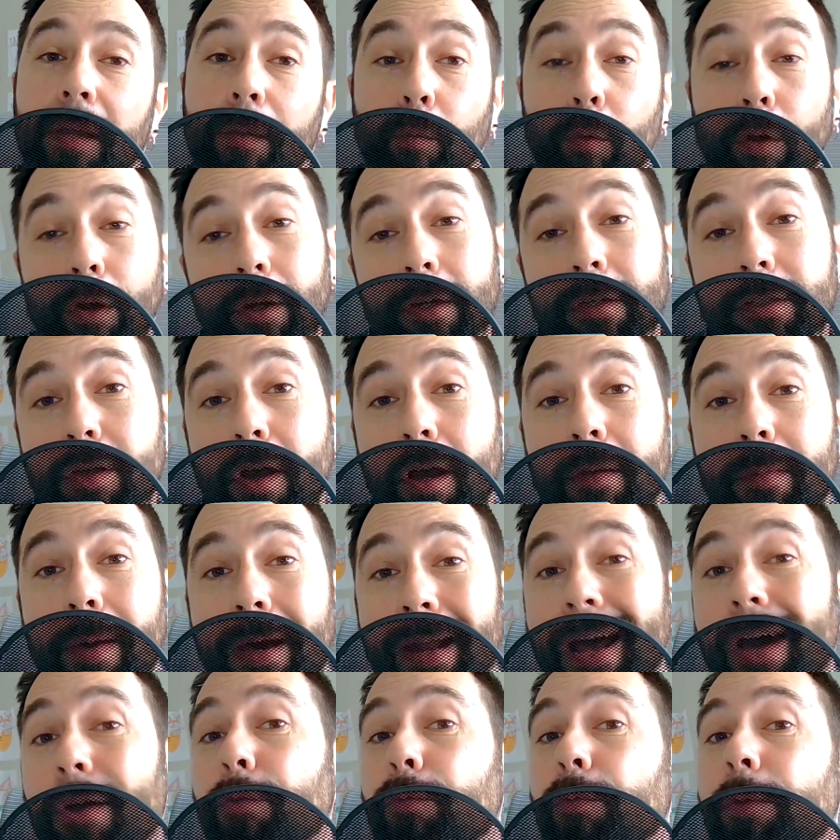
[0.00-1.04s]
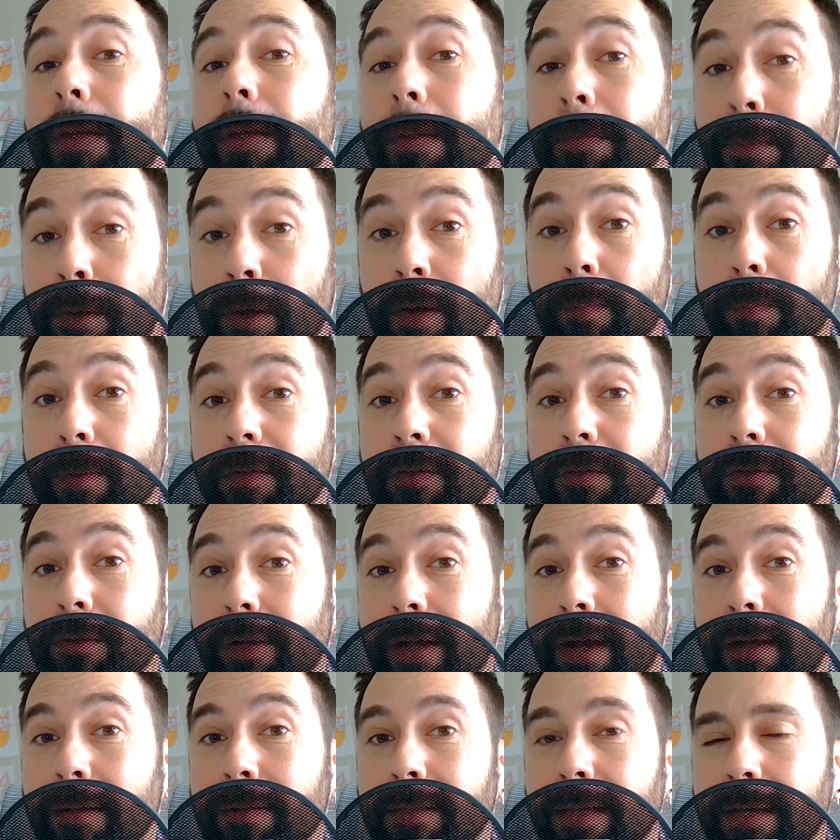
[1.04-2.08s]
We're going to talk about how to repurpose your
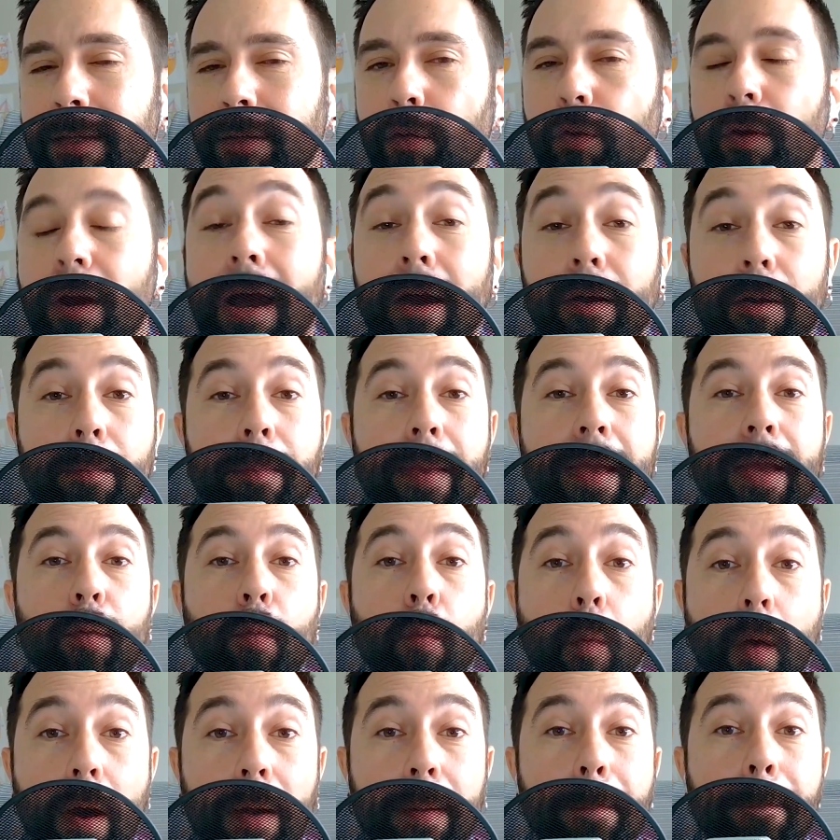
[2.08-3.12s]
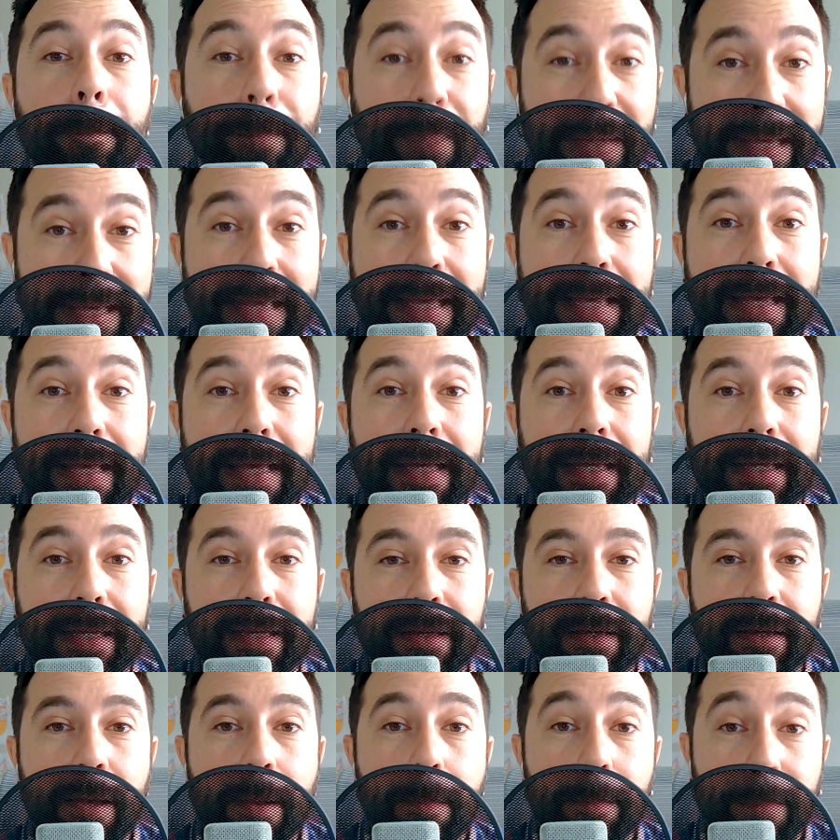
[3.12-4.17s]
content, or how to make one
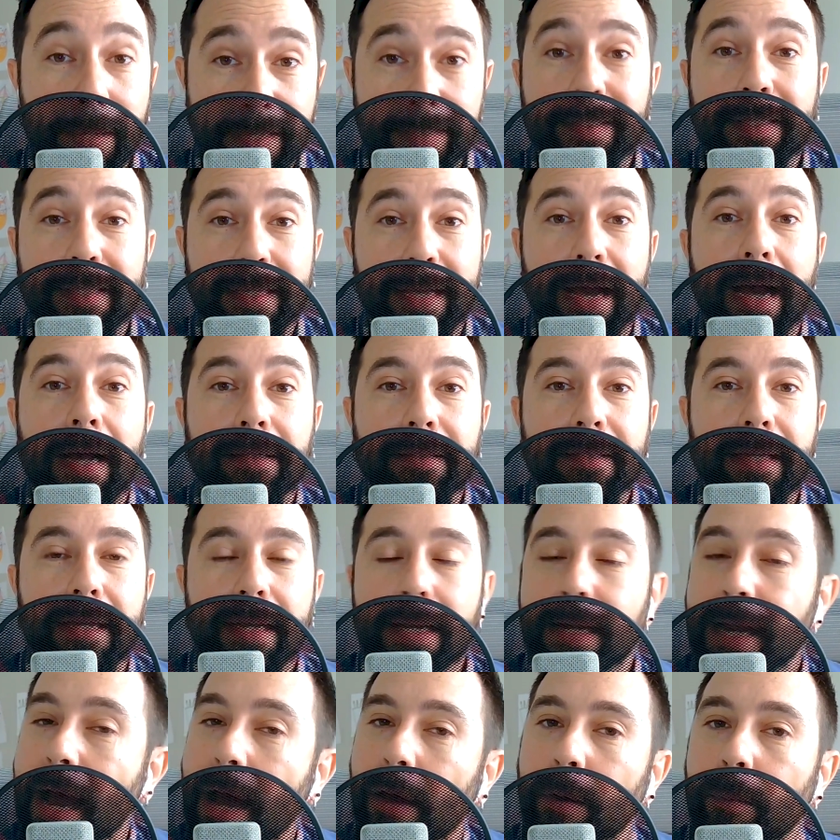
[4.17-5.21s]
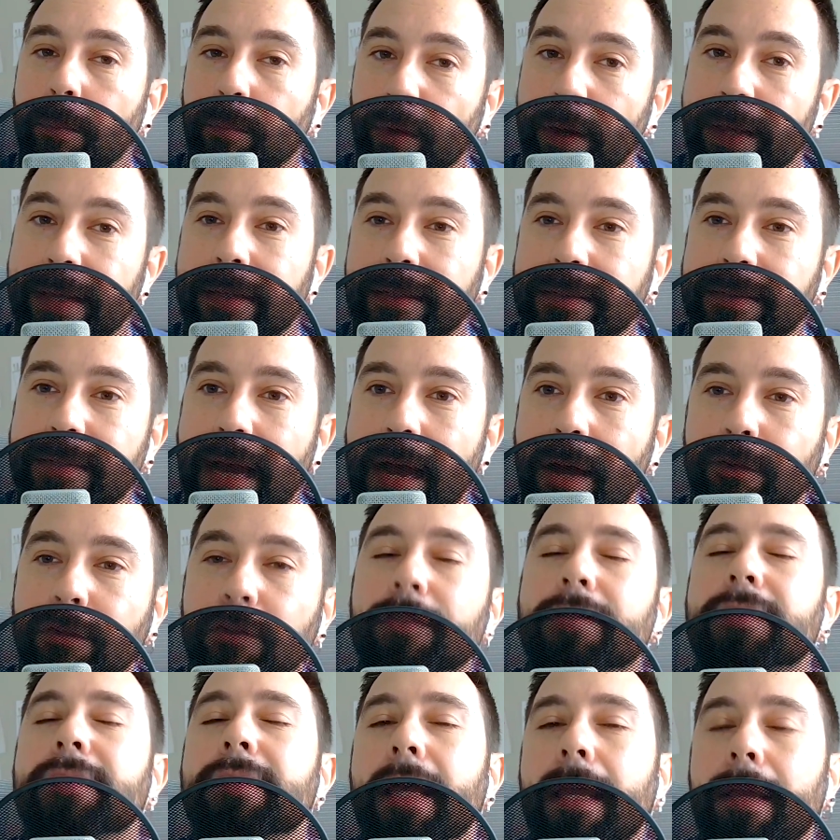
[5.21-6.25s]
big piece of content and how to break it down
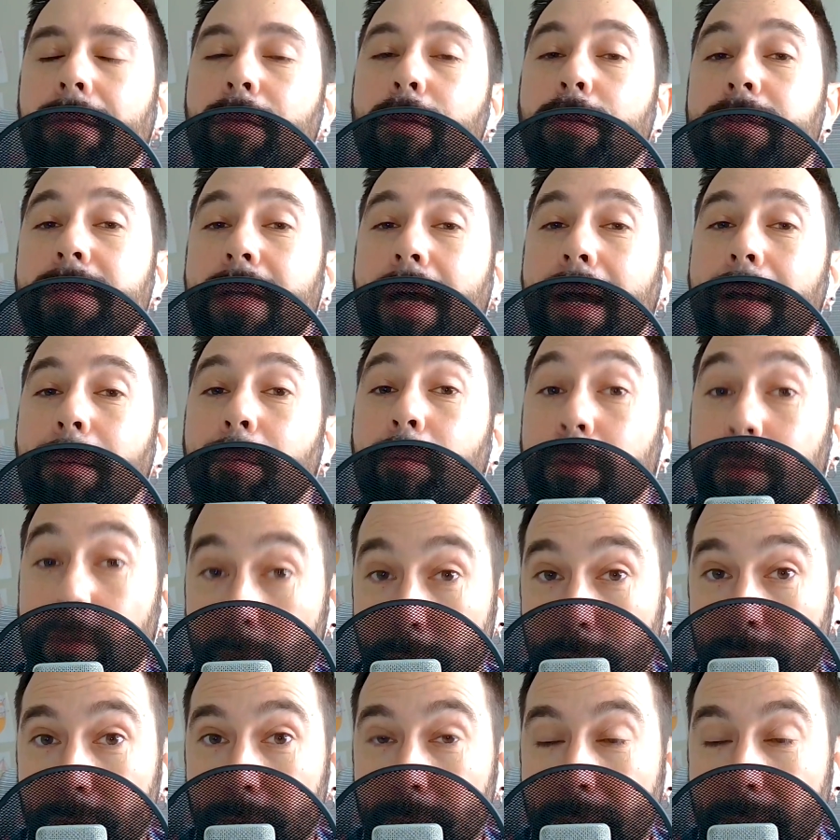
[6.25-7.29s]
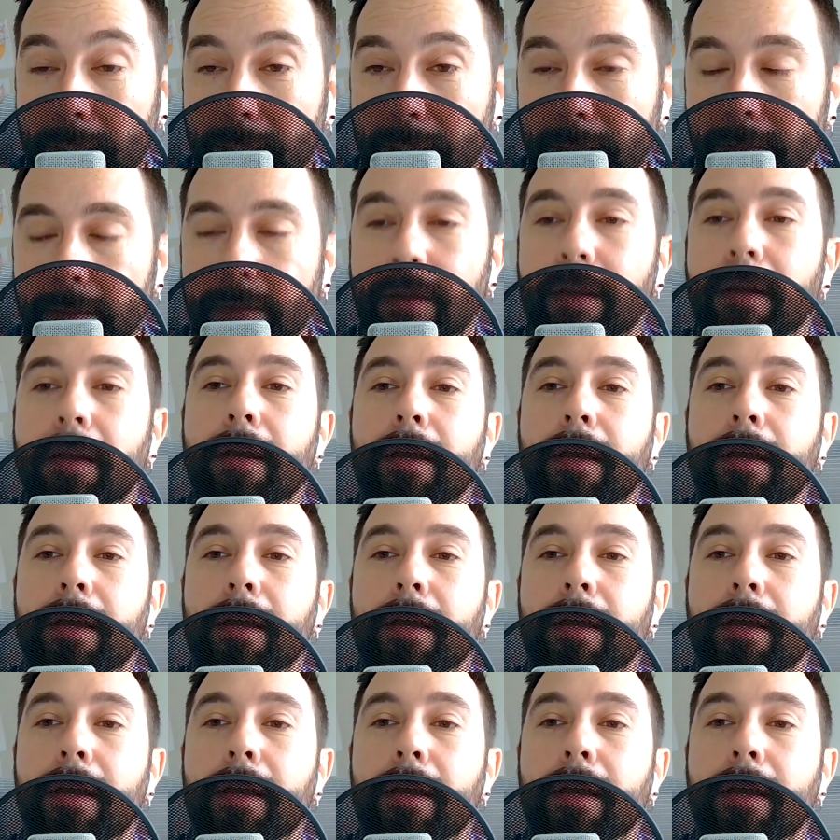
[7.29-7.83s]
to save you time with social media.